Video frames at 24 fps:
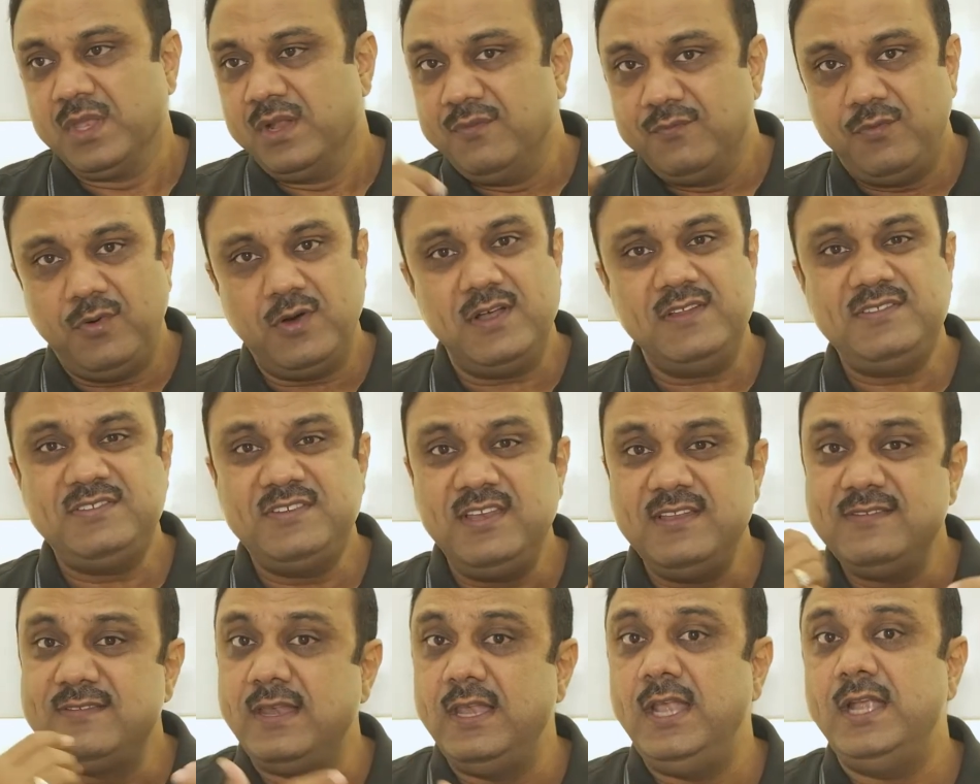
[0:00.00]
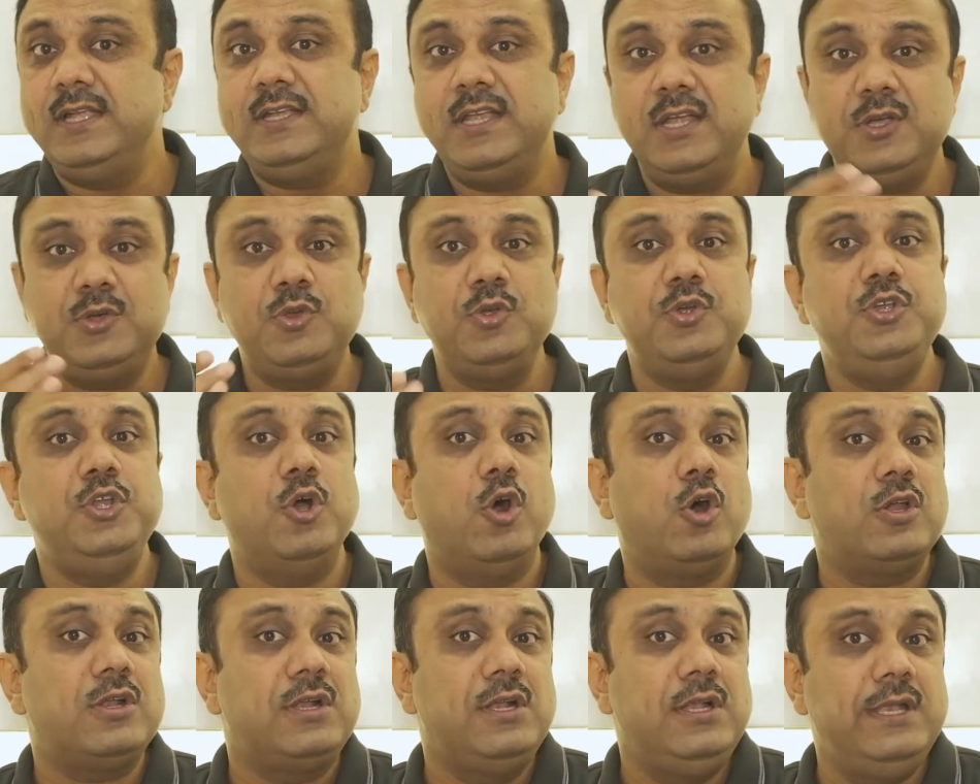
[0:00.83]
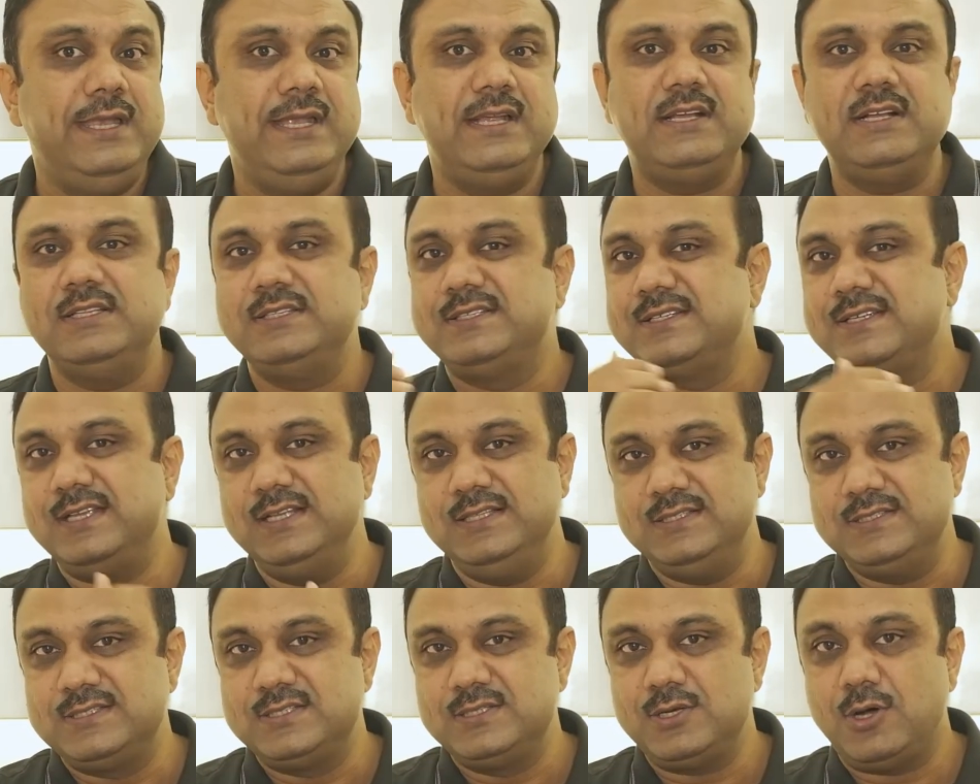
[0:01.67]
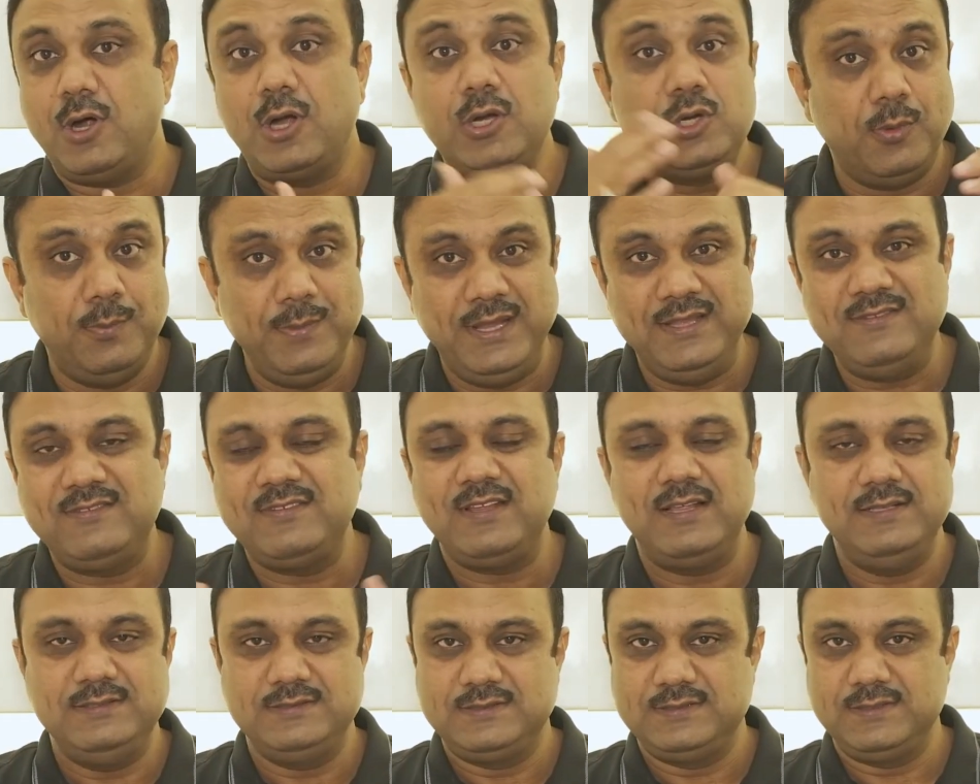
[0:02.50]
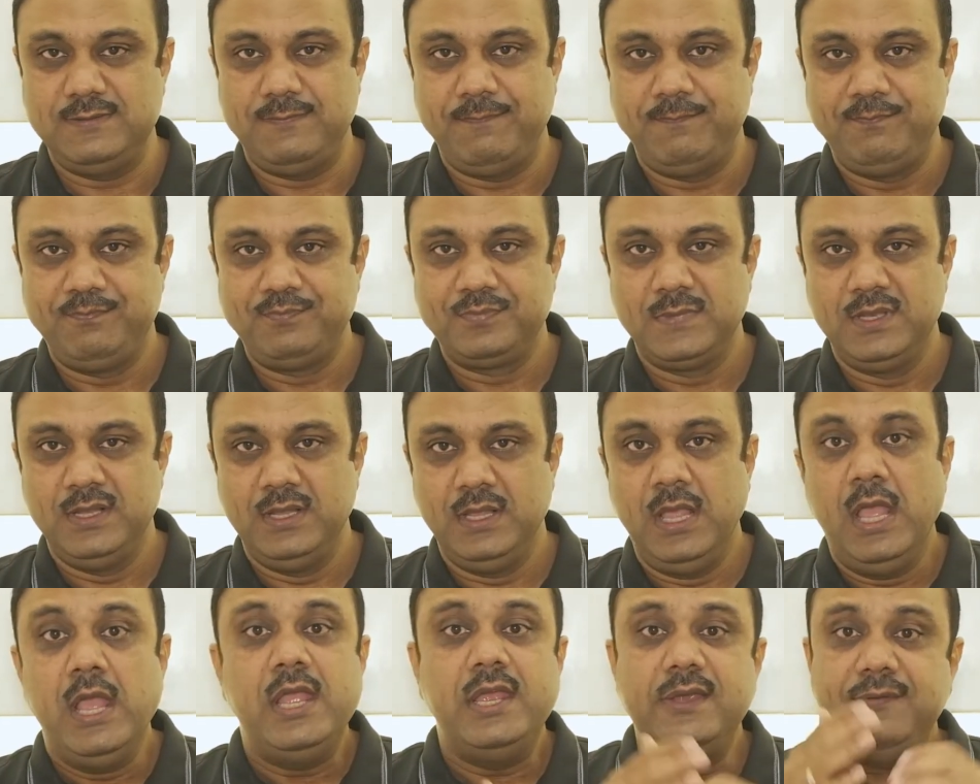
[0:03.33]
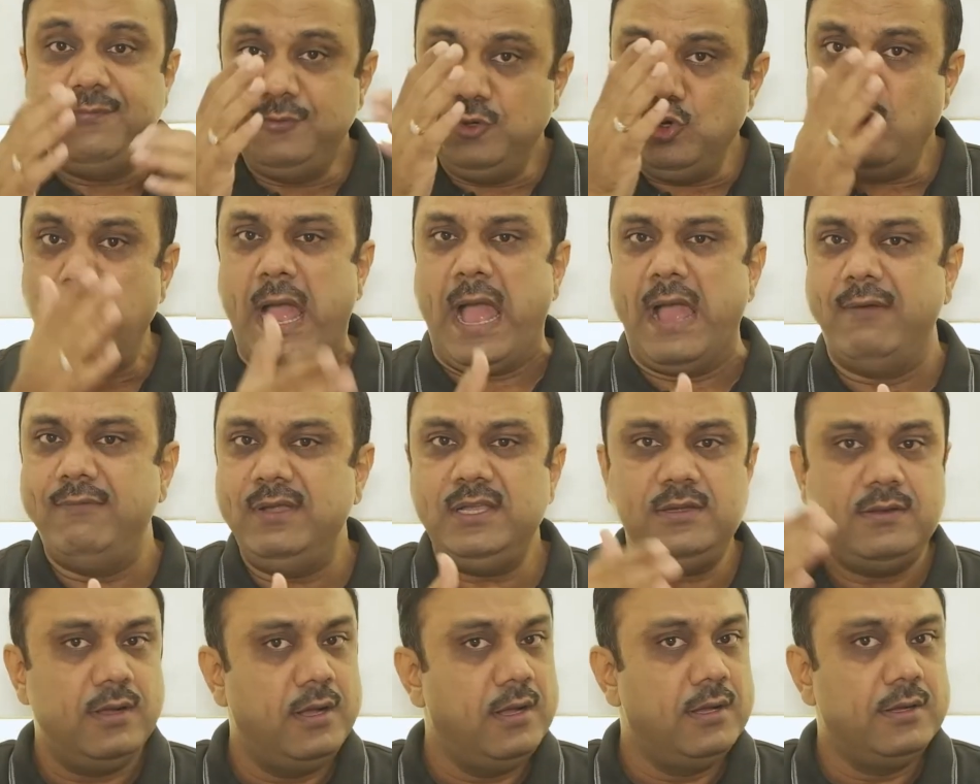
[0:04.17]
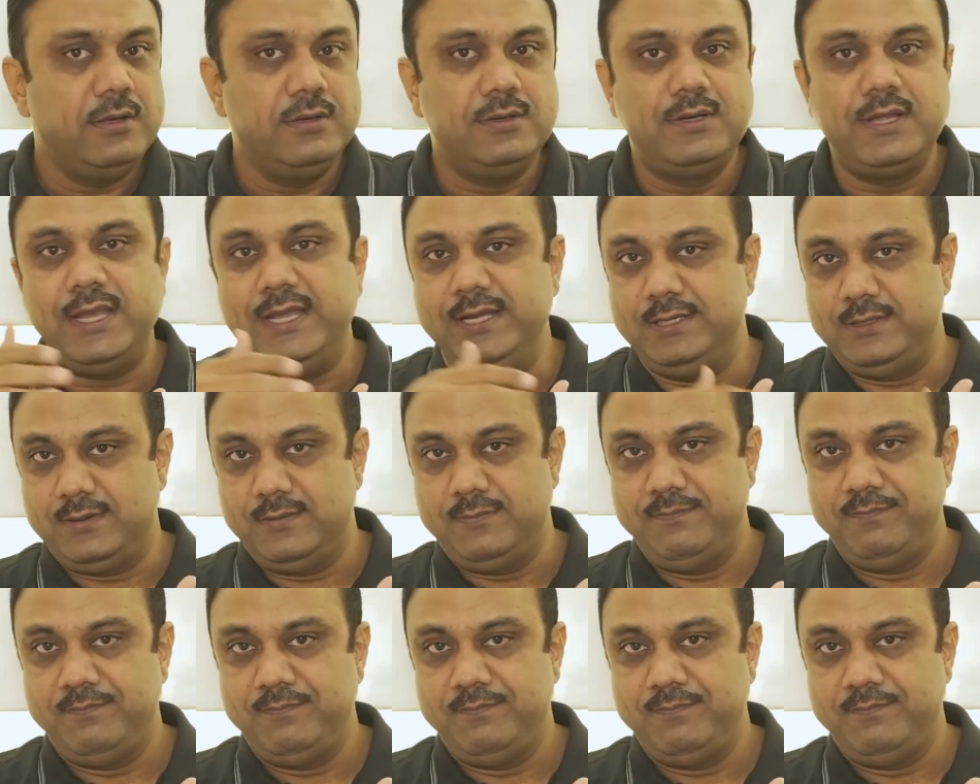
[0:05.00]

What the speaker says: First is related to your clinical skills or domain skills. If you have it, great.